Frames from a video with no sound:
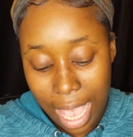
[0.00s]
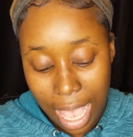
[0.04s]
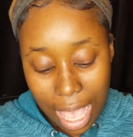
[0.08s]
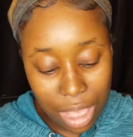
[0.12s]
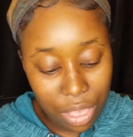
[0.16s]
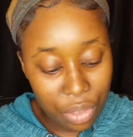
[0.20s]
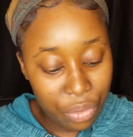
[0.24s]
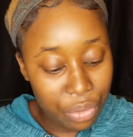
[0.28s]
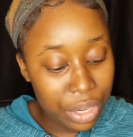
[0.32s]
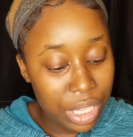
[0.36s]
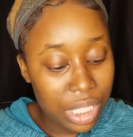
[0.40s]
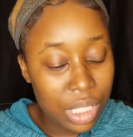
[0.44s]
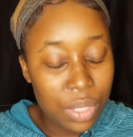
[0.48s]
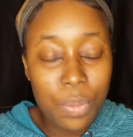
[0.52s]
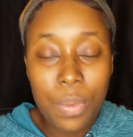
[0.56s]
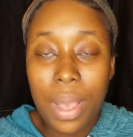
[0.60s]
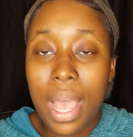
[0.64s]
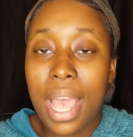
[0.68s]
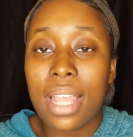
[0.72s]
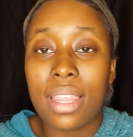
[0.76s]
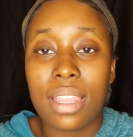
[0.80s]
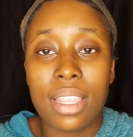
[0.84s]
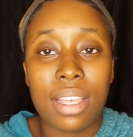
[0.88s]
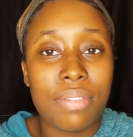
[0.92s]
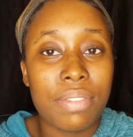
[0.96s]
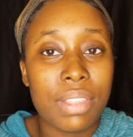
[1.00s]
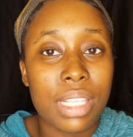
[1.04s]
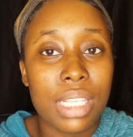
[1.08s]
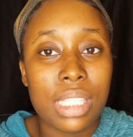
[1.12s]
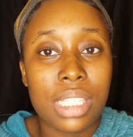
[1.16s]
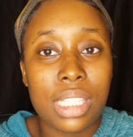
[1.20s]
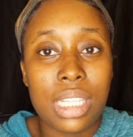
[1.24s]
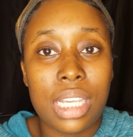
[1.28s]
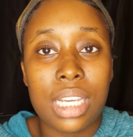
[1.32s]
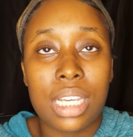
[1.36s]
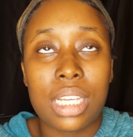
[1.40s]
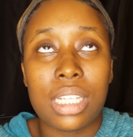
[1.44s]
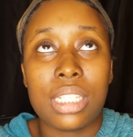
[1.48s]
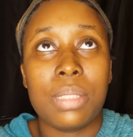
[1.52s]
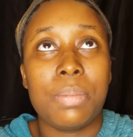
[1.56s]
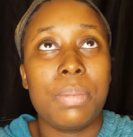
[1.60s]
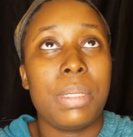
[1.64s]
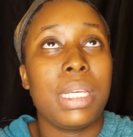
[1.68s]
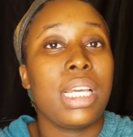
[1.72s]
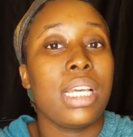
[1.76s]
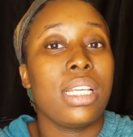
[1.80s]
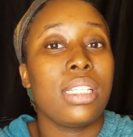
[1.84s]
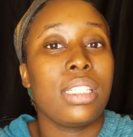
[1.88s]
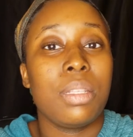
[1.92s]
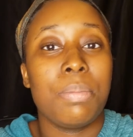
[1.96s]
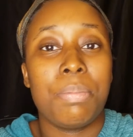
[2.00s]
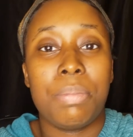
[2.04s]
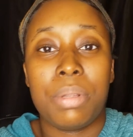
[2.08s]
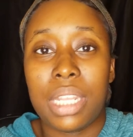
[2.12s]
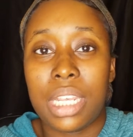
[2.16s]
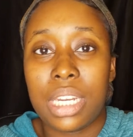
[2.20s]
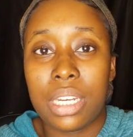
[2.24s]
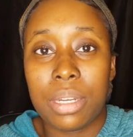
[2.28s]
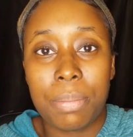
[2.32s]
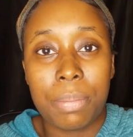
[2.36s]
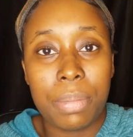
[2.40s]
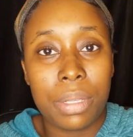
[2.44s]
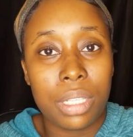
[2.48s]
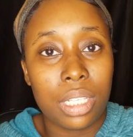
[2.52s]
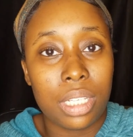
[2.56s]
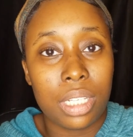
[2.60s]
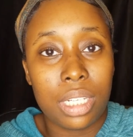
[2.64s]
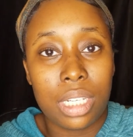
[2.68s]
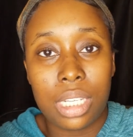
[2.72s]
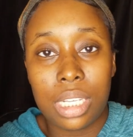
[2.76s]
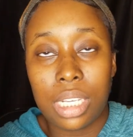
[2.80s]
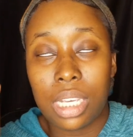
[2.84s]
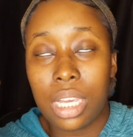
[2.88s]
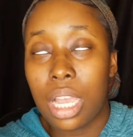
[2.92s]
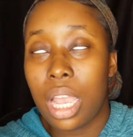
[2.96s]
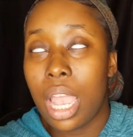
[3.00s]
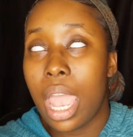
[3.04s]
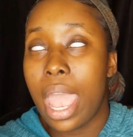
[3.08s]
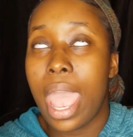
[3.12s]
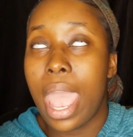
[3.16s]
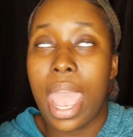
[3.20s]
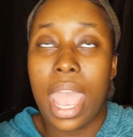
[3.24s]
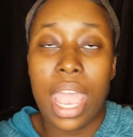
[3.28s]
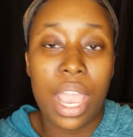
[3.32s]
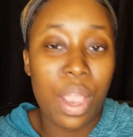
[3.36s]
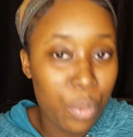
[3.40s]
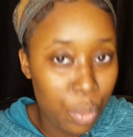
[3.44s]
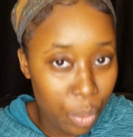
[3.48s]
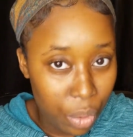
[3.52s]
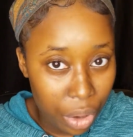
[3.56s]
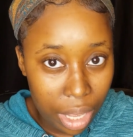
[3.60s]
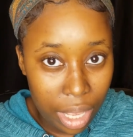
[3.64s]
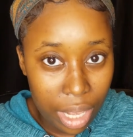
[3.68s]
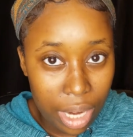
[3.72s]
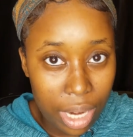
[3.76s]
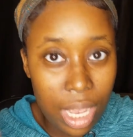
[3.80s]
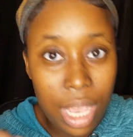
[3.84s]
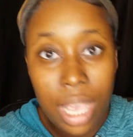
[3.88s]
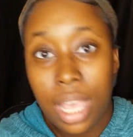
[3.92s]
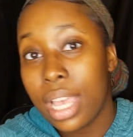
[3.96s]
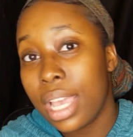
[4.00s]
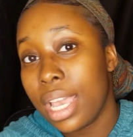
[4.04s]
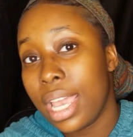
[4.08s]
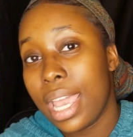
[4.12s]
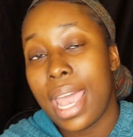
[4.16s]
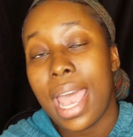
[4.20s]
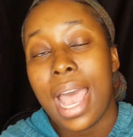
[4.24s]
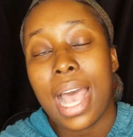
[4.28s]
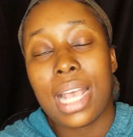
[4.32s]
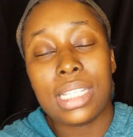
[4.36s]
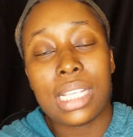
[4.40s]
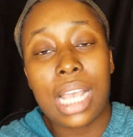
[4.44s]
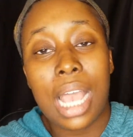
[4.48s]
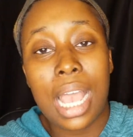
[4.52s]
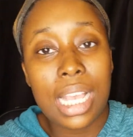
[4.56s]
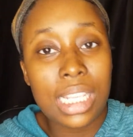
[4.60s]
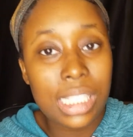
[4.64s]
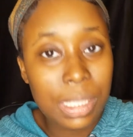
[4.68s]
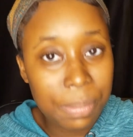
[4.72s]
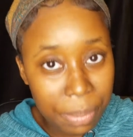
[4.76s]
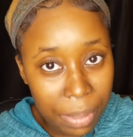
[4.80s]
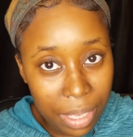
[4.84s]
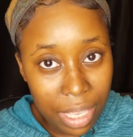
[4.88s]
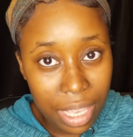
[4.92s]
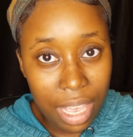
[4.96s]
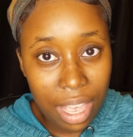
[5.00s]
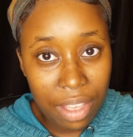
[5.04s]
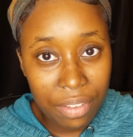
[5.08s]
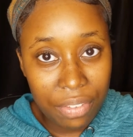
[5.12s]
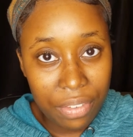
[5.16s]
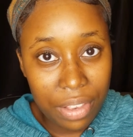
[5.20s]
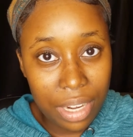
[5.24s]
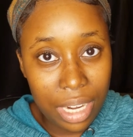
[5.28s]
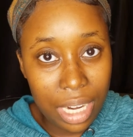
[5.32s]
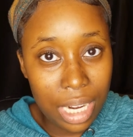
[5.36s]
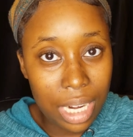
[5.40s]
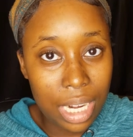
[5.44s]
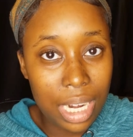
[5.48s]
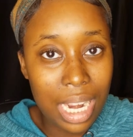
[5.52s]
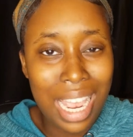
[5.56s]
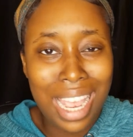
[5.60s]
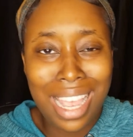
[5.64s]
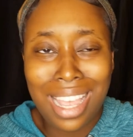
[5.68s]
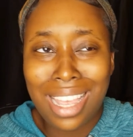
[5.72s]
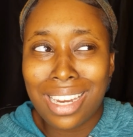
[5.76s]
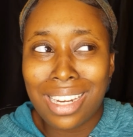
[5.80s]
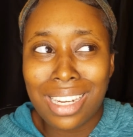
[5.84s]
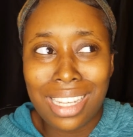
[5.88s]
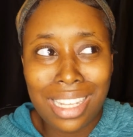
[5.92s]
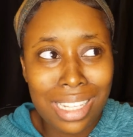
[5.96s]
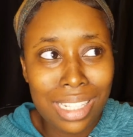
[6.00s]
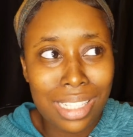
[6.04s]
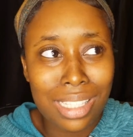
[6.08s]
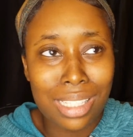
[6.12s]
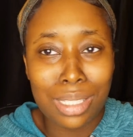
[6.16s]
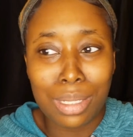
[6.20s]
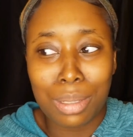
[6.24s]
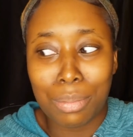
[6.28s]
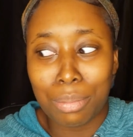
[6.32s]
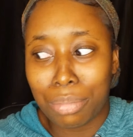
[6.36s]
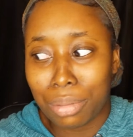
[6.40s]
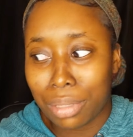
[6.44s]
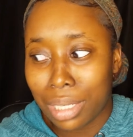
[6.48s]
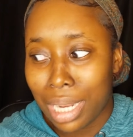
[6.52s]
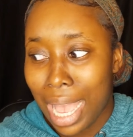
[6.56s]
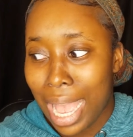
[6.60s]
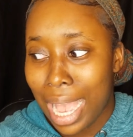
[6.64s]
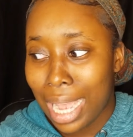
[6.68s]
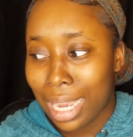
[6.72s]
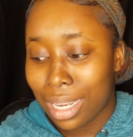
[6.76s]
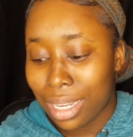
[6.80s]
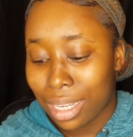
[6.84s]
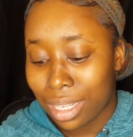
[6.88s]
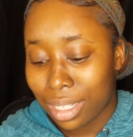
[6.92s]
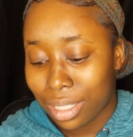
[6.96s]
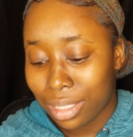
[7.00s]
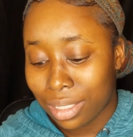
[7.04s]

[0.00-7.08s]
And the reason why I love this thing is because the blendability, A1, it has SPF in it, and it's black